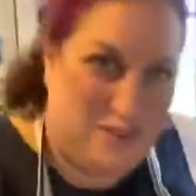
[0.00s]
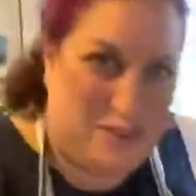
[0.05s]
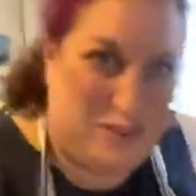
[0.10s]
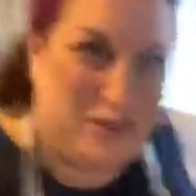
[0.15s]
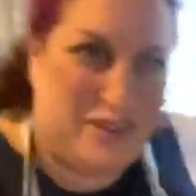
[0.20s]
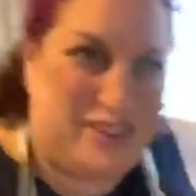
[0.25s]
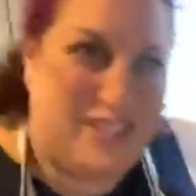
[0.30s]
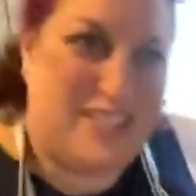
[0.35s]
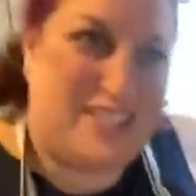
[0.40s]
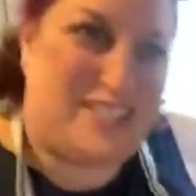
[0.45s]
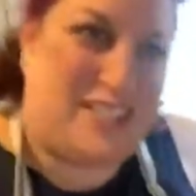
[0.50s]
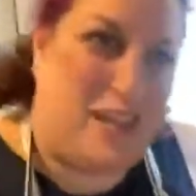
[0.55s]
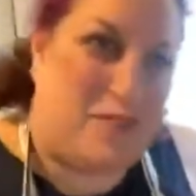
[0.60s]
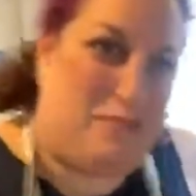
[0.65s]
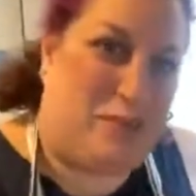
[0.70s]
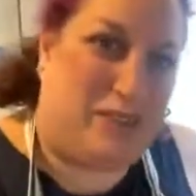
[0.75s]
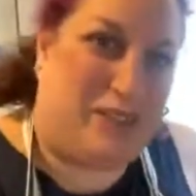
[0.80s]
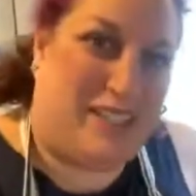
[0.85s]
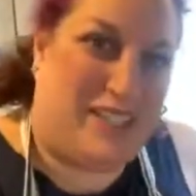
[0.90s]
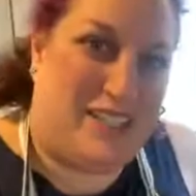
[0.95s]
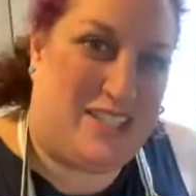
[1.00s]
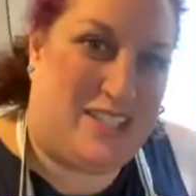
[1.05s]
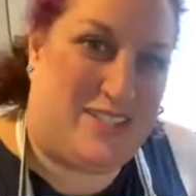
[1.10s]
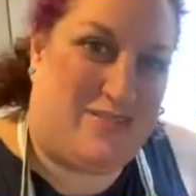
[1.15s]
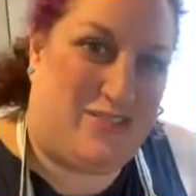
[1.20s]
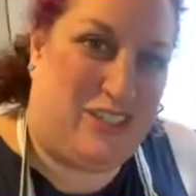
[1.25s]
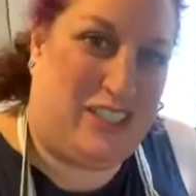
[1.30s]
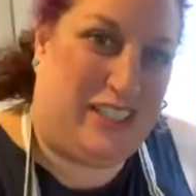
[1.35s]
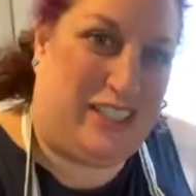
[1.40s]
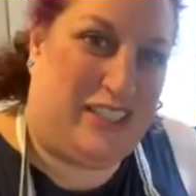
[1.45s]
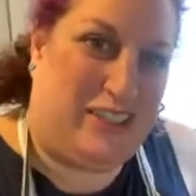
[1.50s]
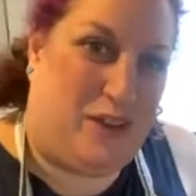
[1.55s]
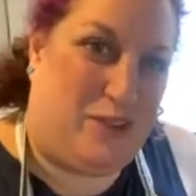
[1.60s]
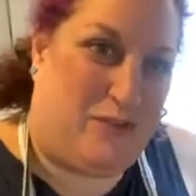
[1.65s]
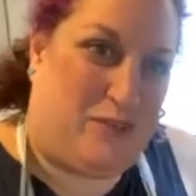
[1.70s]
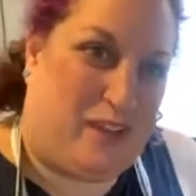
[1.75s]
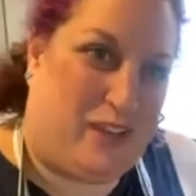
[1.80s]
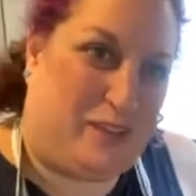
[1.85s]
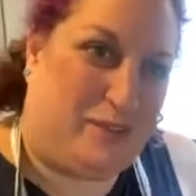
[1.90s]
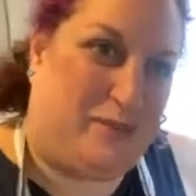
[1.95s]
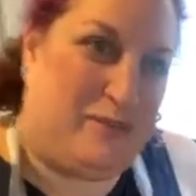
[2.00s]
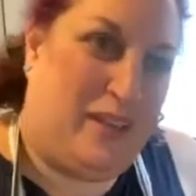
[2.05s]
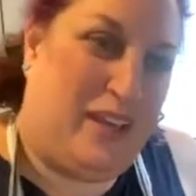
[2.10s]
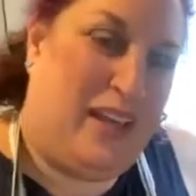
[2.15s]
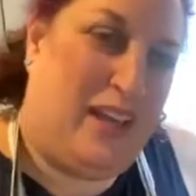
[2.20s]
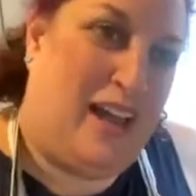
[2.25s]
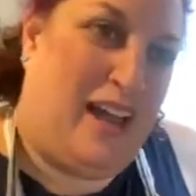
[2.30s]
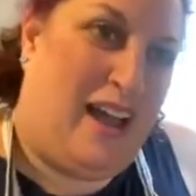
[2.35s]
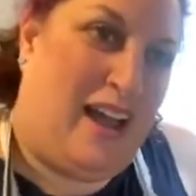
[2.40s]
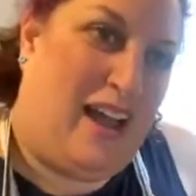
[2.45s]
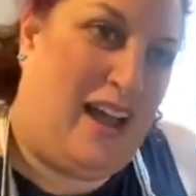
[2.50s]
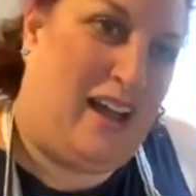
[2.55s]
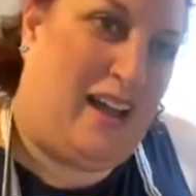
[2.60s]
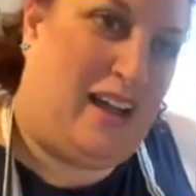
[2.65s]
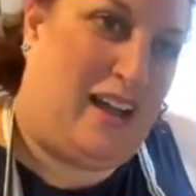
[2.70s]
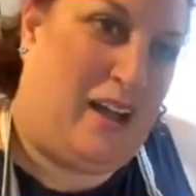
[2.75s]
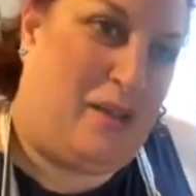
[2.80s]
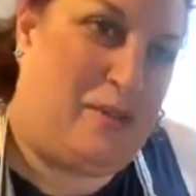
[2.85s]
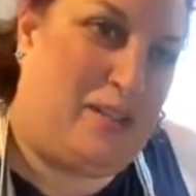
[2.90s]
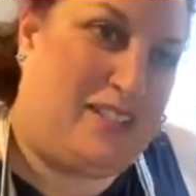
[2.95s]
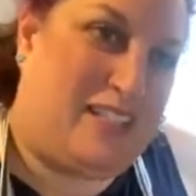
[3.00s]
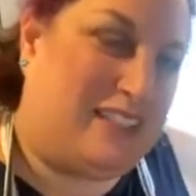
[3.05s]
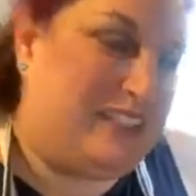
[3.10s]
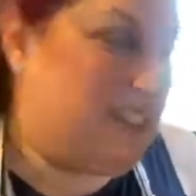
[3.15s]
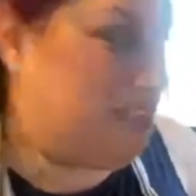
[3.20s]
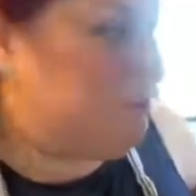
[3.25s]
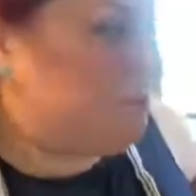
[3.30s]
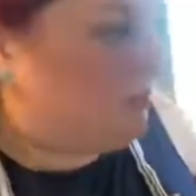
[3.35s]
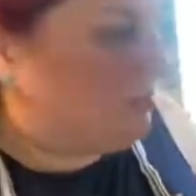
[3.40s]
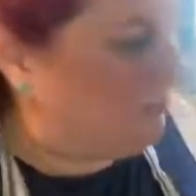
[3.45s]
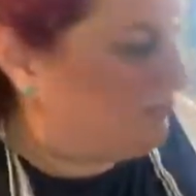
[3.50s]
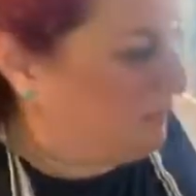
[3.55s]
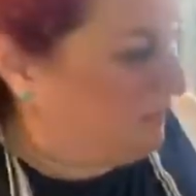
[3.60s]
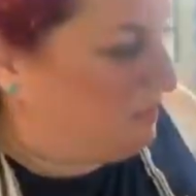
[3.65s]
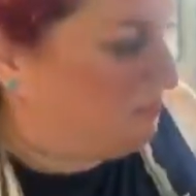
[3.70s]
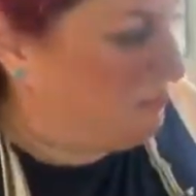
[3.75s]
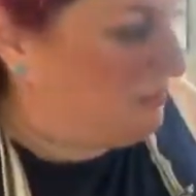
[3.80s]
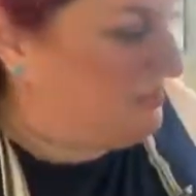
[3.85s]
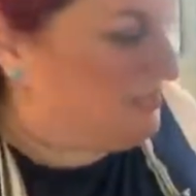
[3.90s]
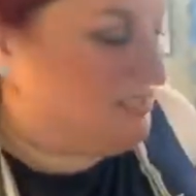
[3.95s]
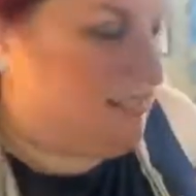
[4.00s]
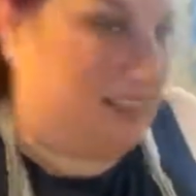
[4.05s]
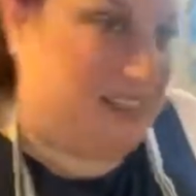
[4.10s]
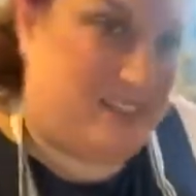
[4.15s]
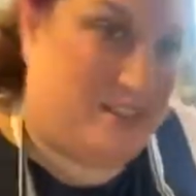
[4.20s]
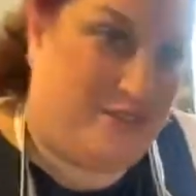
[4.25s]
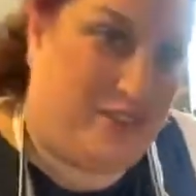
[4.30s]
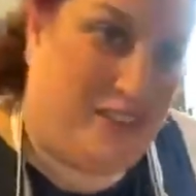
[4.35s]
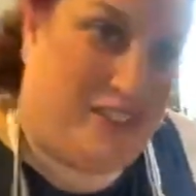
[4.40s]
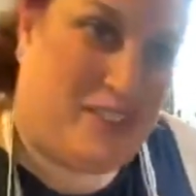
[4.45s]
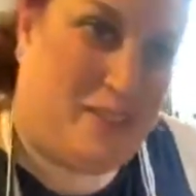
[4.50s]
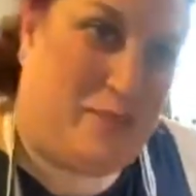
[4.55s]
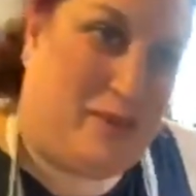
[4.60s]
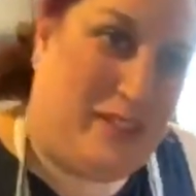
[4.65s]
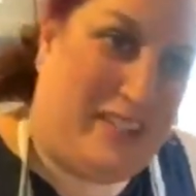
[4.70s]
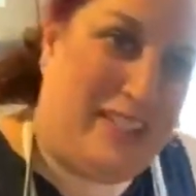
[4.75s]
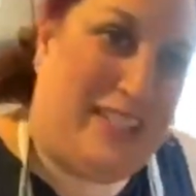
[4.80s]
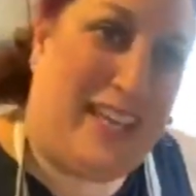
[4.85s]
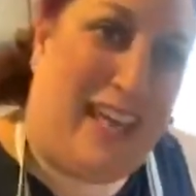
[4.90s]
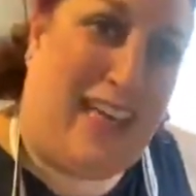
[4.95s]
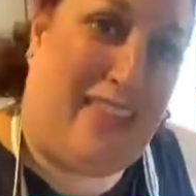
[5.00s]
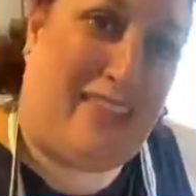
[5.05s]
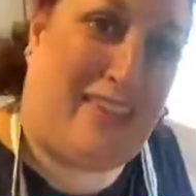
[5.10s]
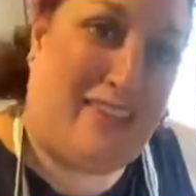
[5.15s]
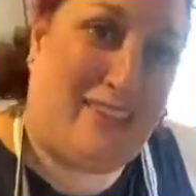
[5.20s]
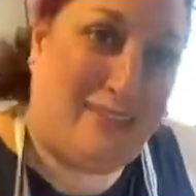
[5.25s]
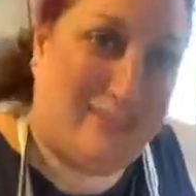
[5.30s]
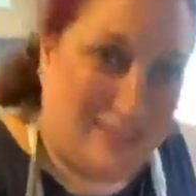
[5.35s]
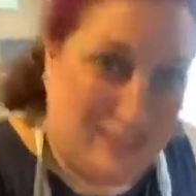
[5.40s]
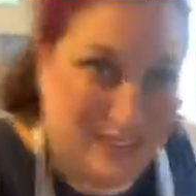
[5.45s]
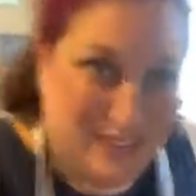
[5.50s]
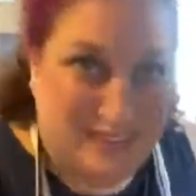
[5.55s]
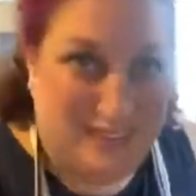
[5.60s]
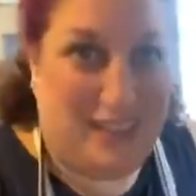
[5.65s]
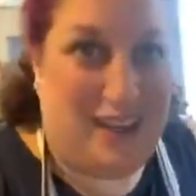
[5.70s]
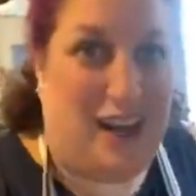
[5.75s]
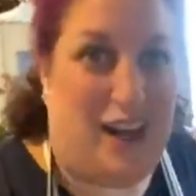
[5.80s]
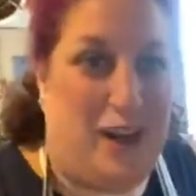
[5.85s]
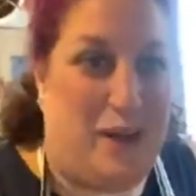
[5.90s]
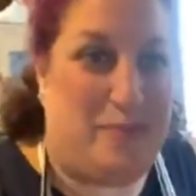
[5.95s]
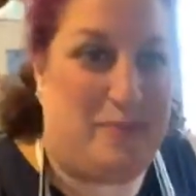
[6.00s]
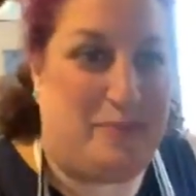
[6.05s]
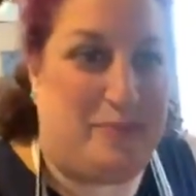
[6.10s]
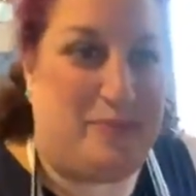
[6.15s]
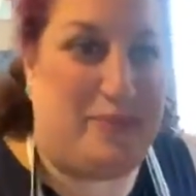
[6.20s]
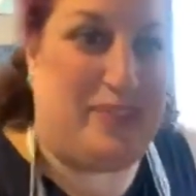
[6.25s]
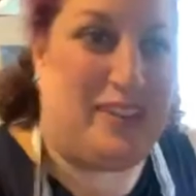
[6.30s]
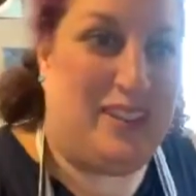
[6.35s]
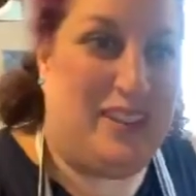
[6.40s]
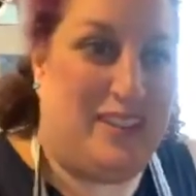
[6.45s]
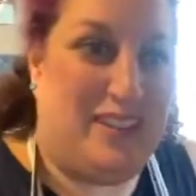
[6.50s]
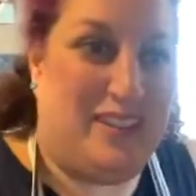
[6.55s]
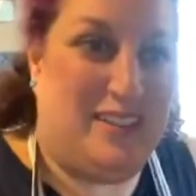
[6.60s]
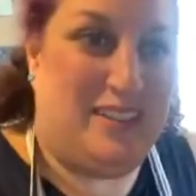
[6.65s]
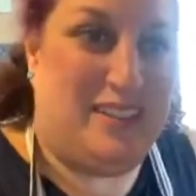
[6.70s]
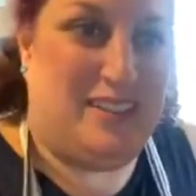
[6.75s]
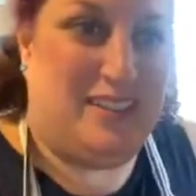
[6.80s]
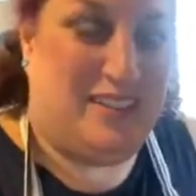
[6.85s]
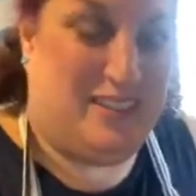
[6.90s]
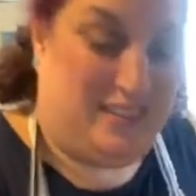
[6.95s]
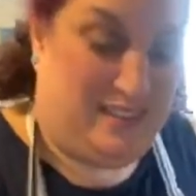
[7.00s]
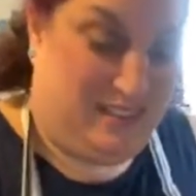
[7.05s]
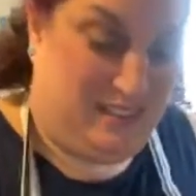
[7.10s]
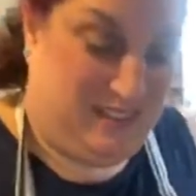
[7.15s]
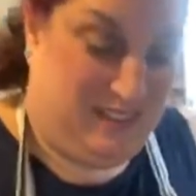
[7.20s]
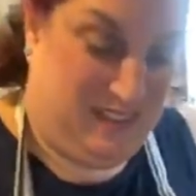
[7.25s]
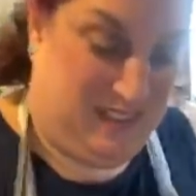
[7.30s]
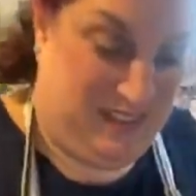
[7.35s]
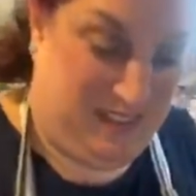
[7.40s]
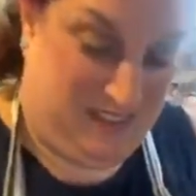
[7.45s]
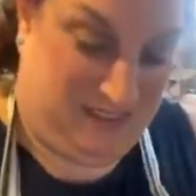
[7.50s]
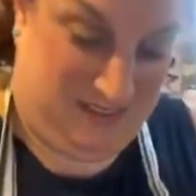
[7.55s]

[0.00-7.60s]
Doing this separately is really no fun. I mean, it's a little bit of fun, but it's not as fun as being together. I'm having a good time, but